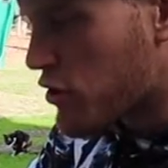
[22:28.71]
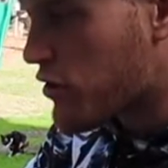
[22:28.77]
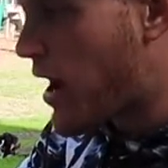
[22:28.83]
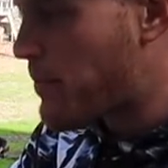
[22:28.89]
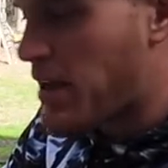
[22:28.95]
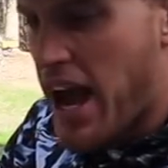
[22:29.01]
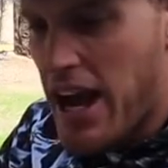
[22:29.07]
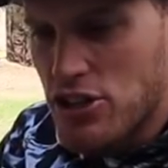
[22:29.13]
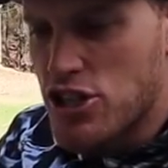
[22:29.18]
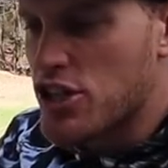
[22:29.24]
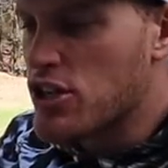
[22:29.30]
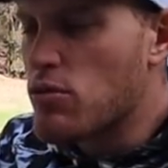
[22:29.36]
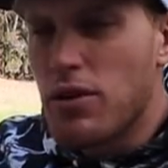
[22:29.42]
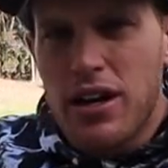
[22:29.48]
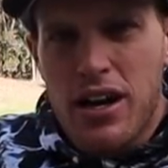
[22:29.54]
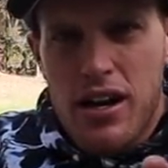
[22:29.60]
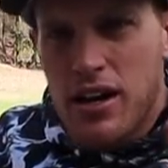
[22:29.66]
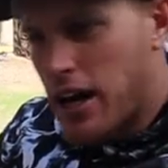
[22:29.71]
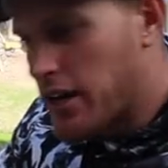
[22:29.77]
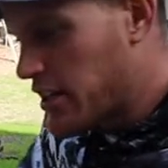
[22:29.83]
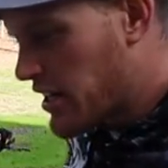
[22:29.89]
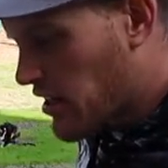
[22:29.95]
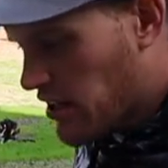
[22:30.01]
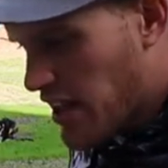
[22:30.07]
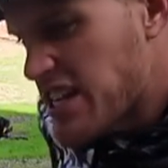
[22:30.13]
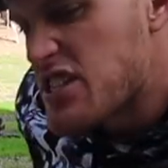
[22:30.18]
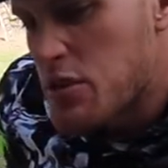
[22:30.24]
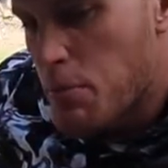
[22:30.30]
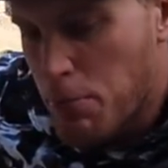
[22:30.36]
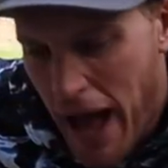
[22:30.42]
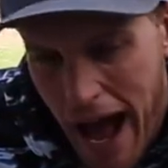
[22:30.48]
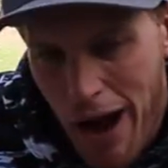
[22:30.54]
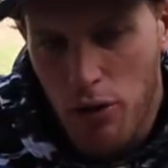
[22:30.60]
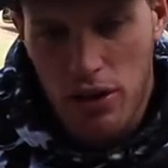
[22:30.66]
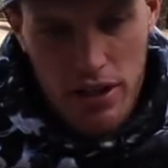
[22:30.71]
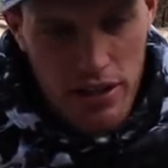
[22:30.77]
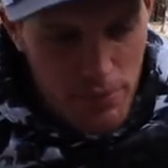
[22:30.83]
the crappie. Actually, you know what? I need to cleanse the palate,